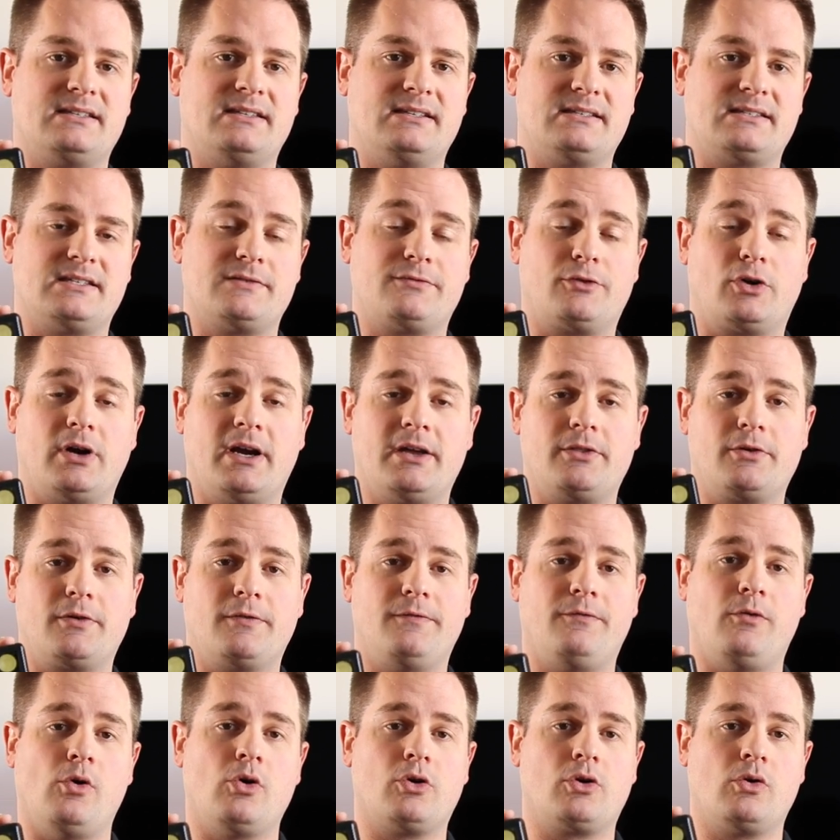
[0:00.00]
This is for either
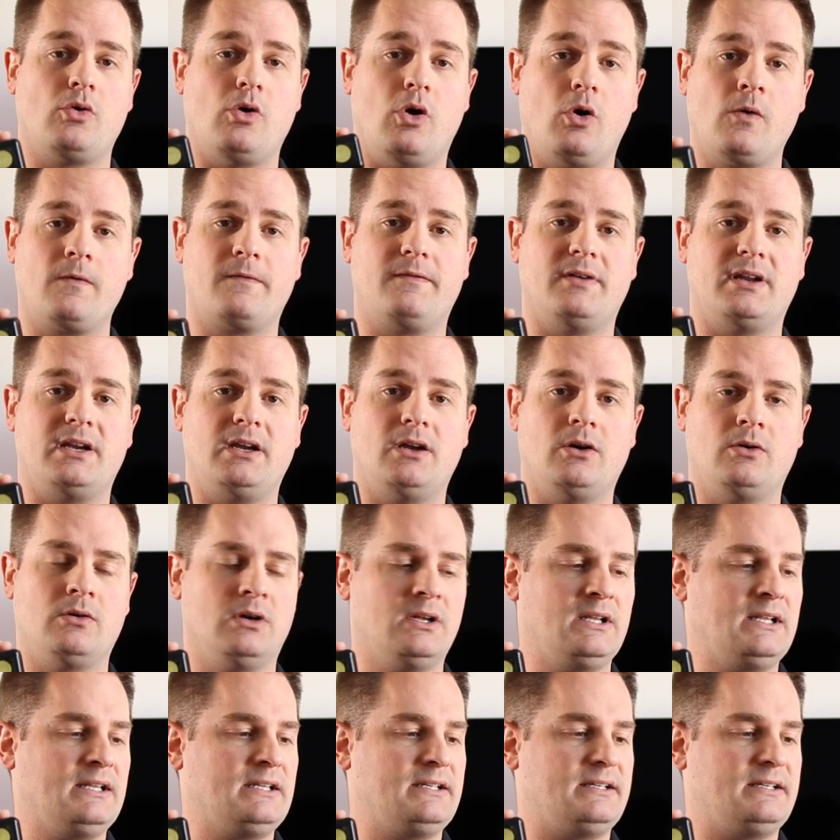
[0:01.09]
photo or video.